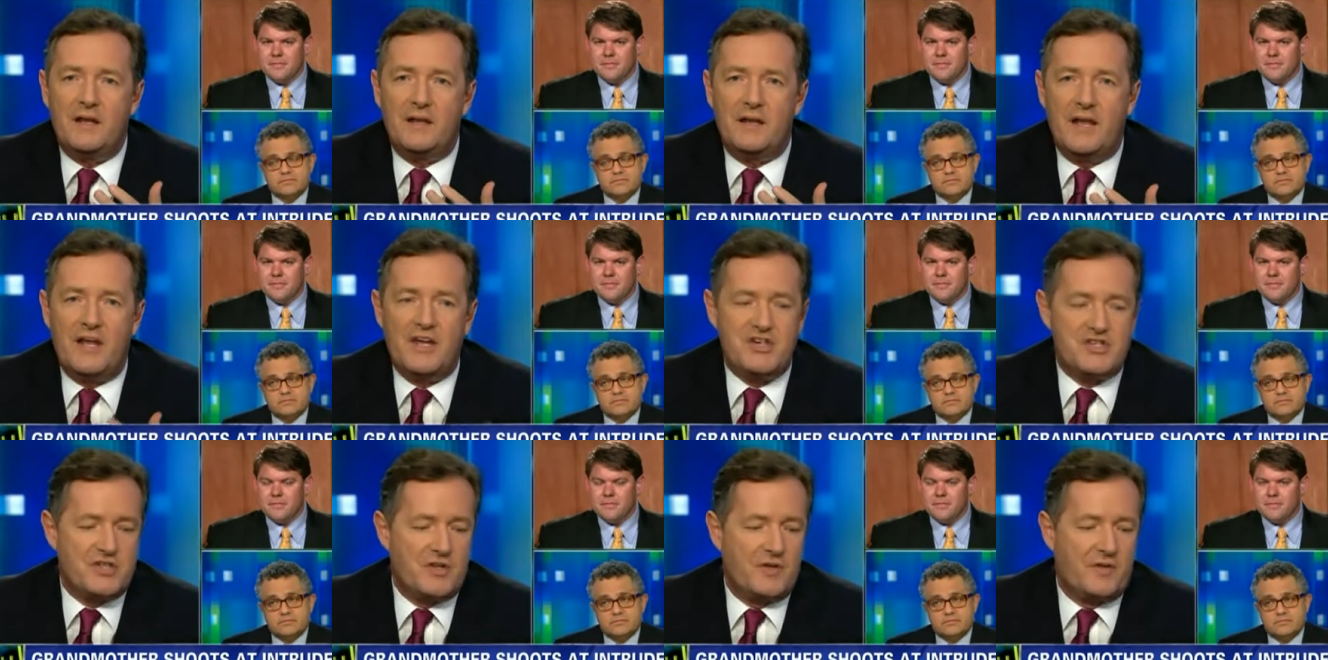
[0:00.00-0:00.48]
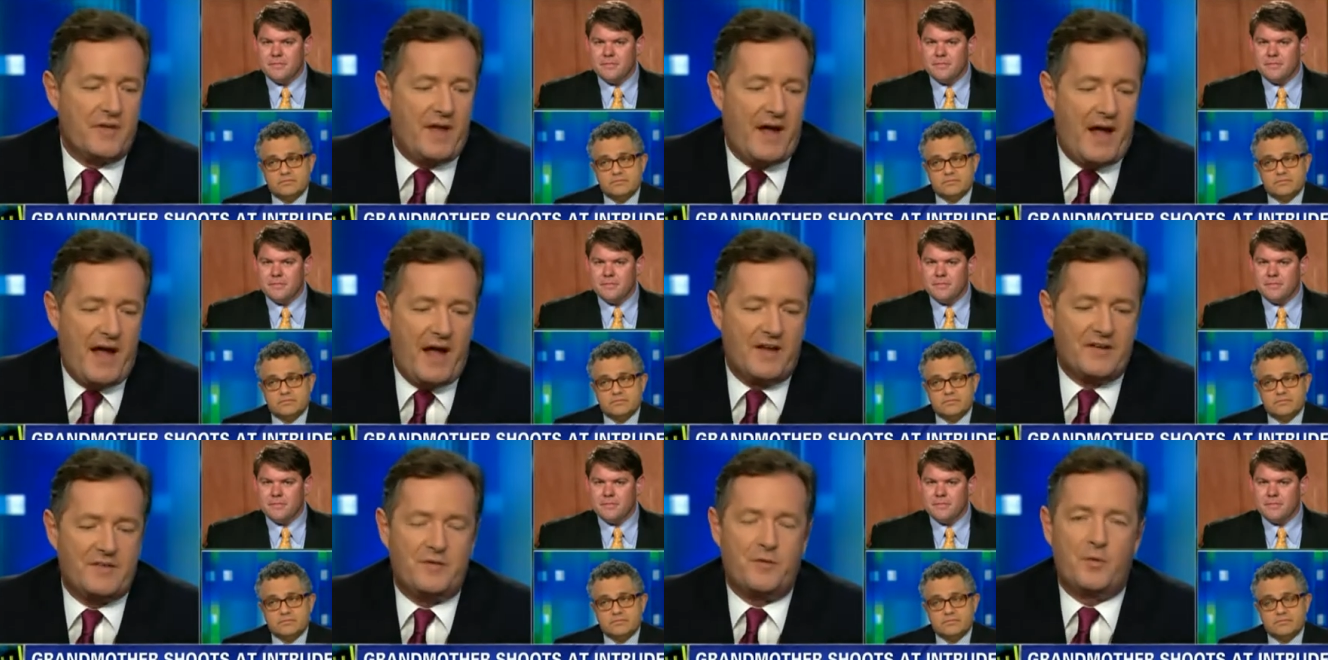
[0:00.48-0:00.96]
Speaker 1: nation that
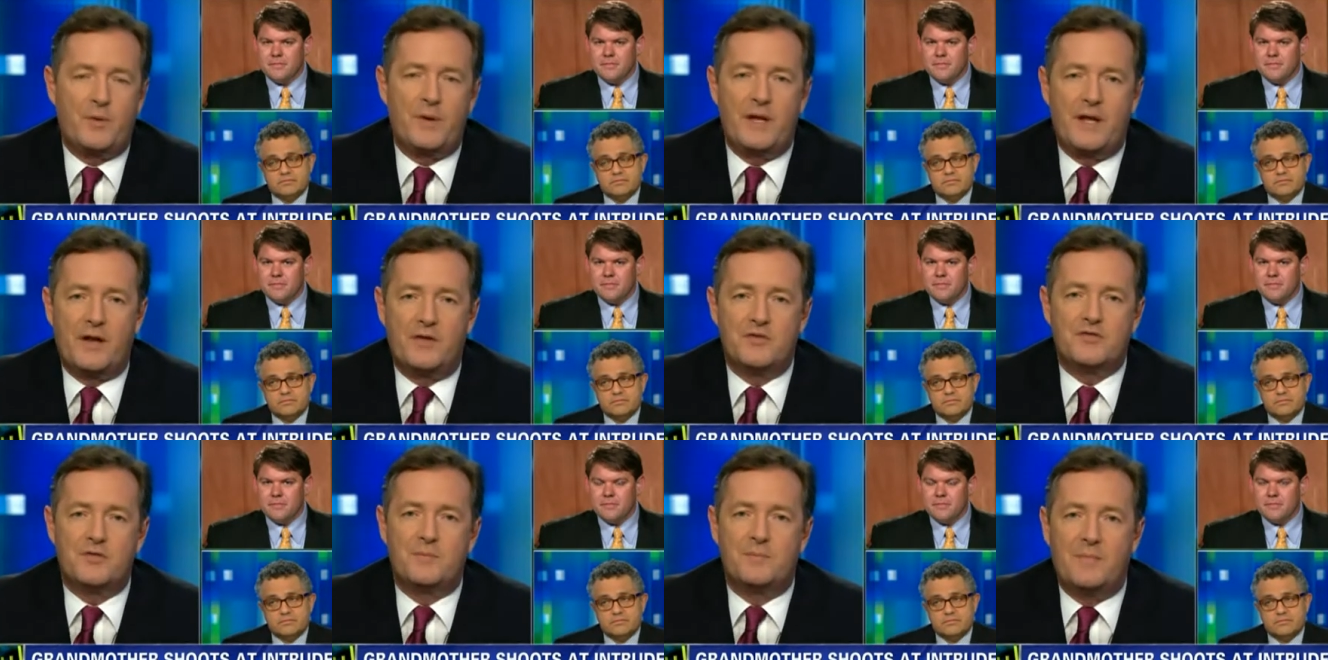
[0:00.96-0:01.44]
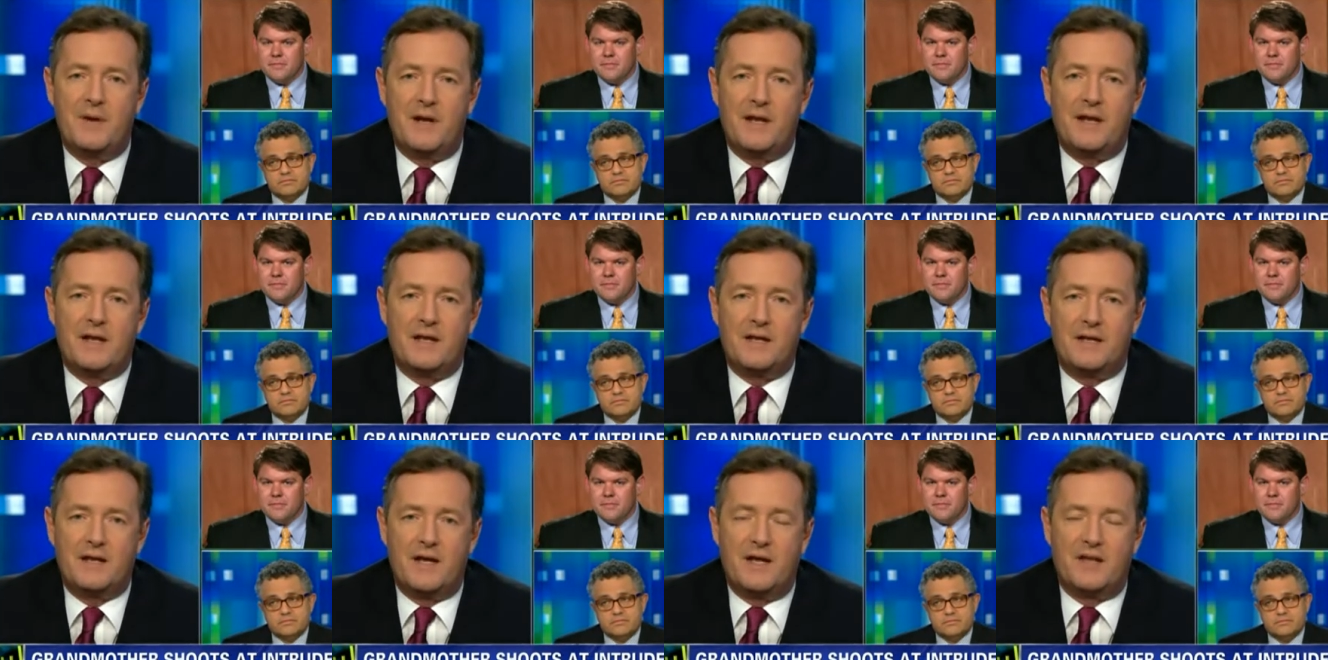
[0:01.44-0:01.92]
has 300
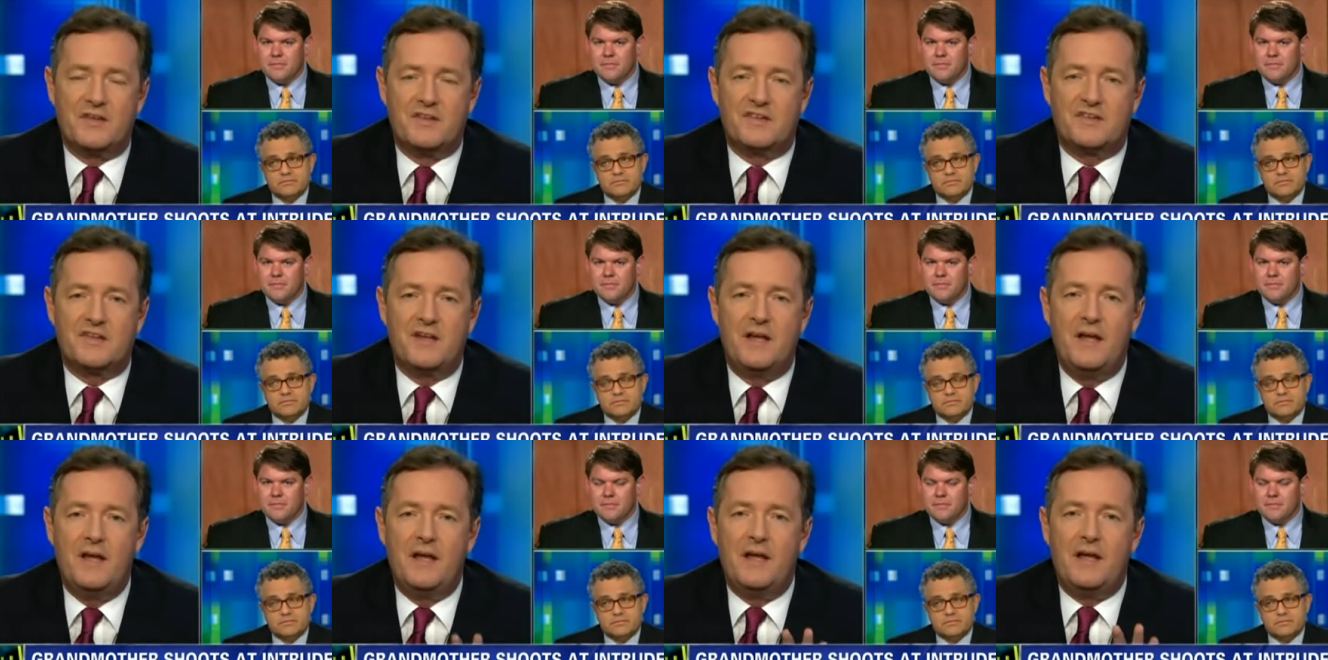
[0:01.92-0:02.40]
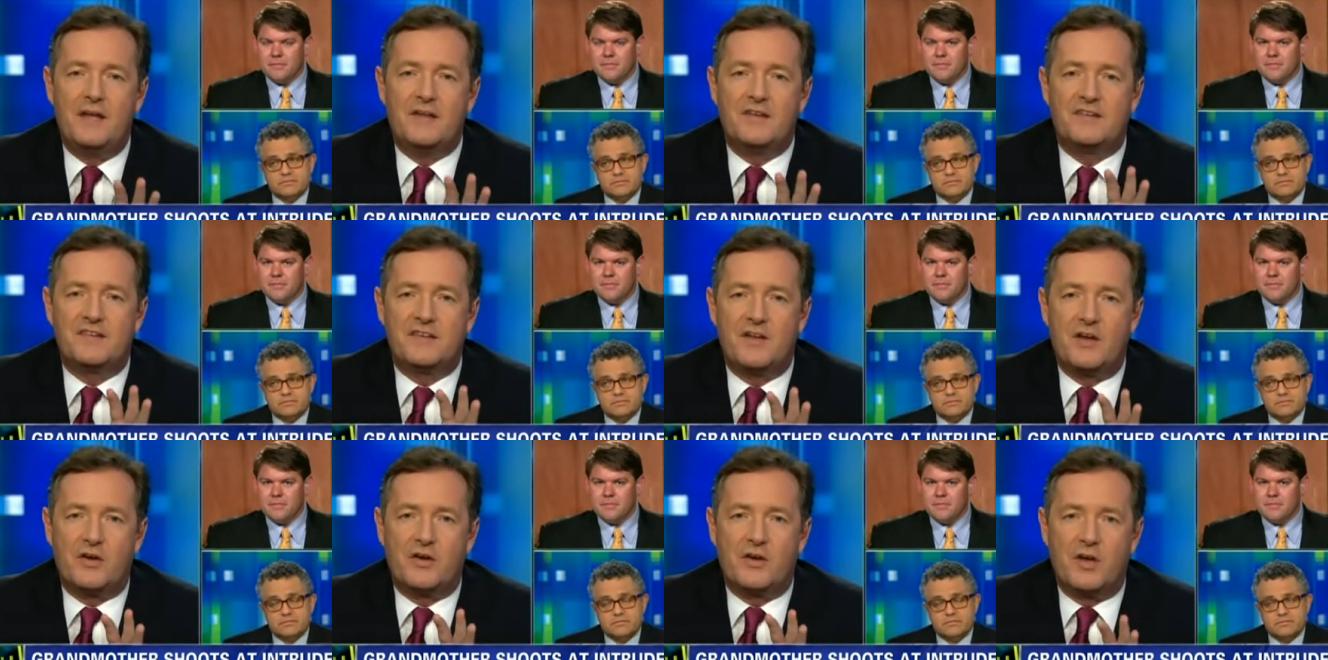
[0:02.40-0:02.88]
million guns in
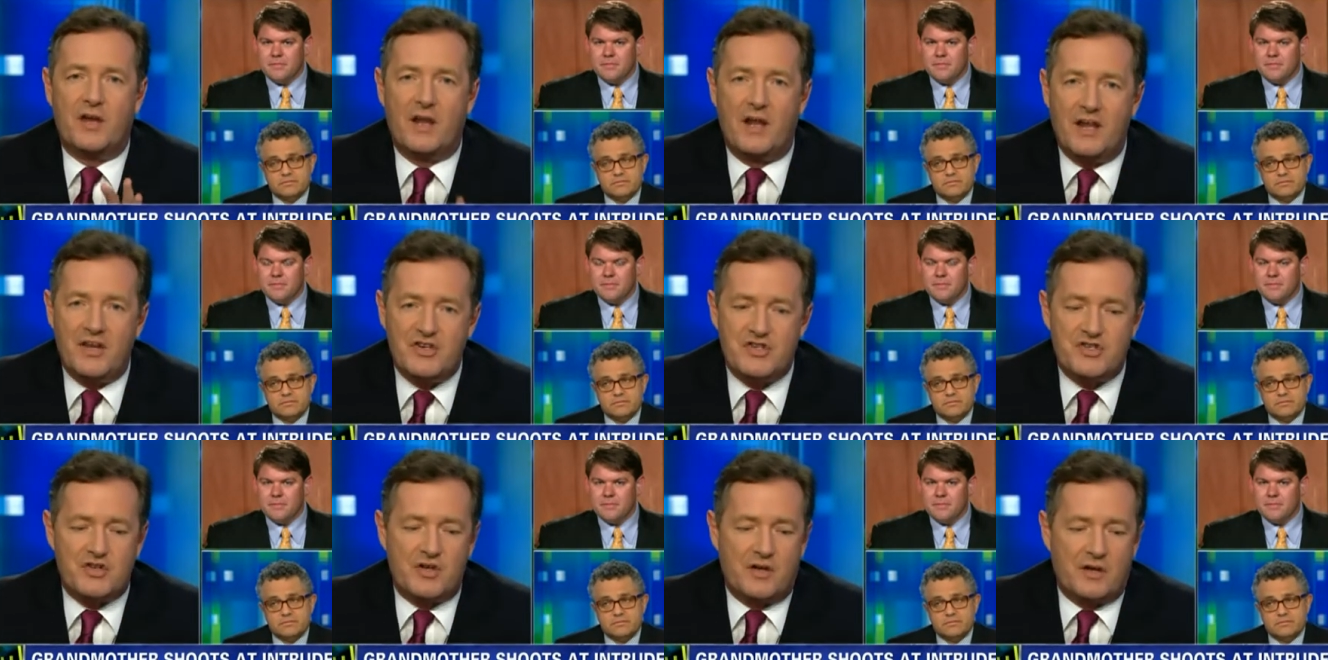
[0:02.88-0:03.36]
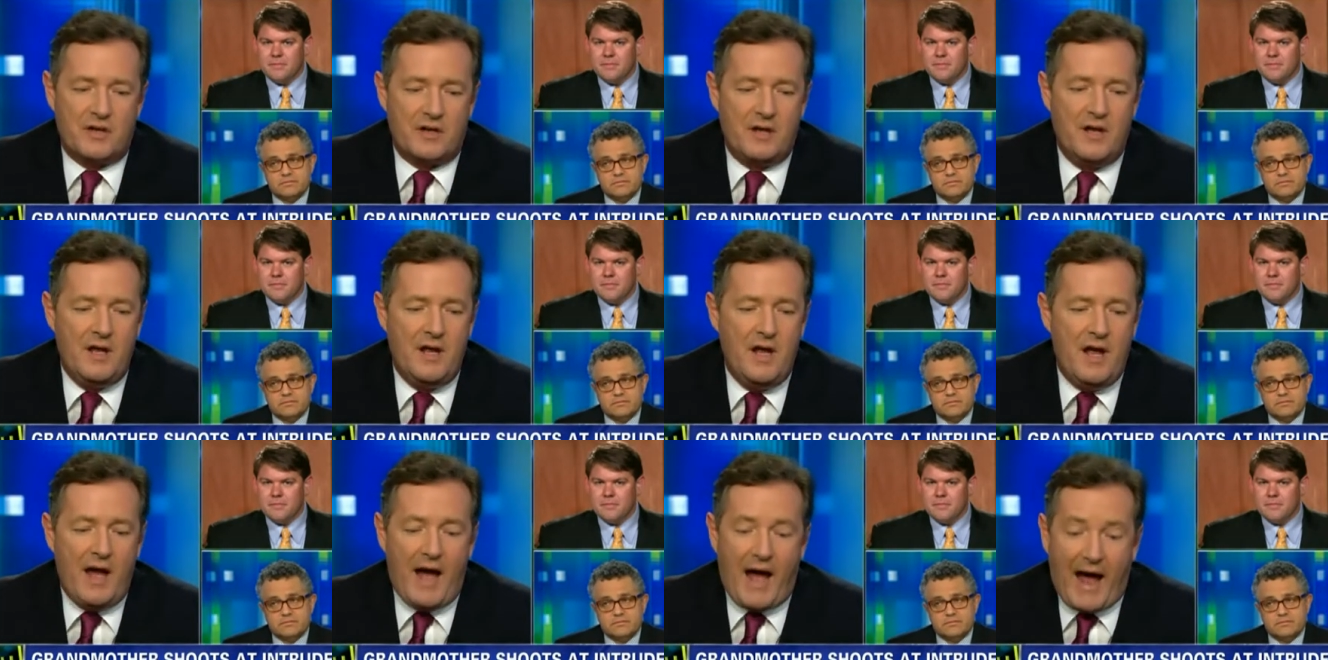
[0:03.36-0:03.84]
circulation,
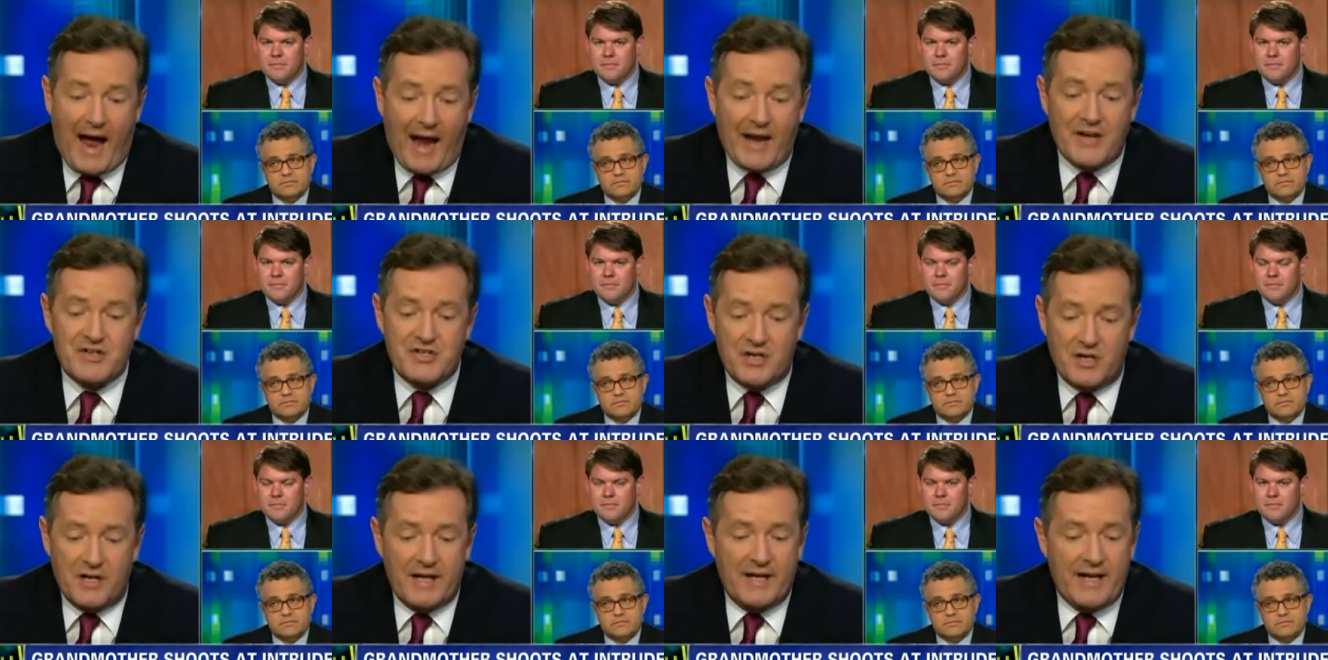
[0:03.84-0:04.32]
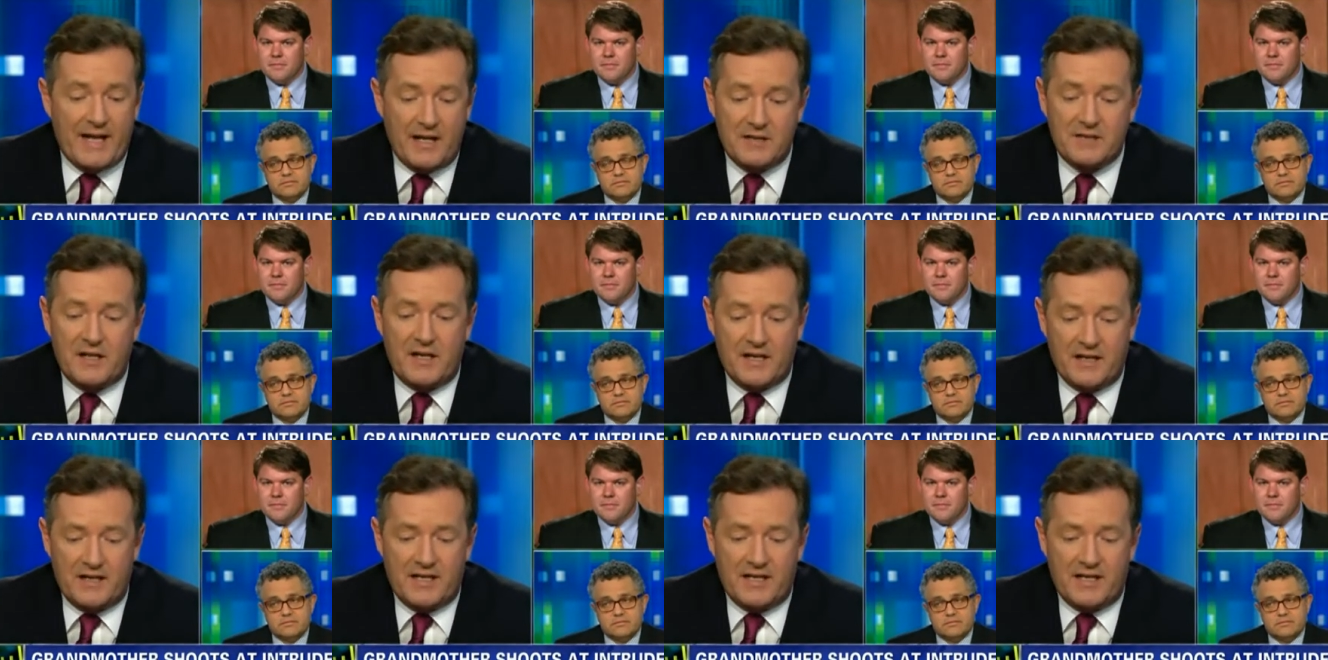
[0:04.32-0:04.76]
actually, an elderly